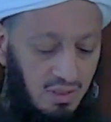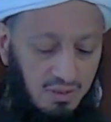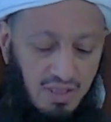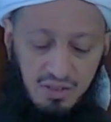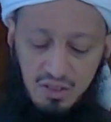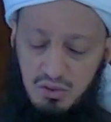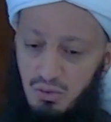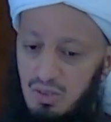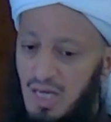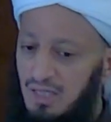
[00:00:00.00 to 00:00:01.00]
Then this
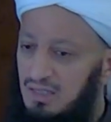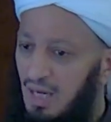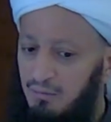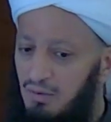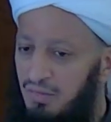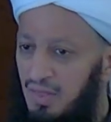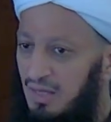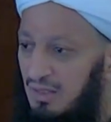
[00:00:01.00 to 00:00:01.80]
dunya is everything.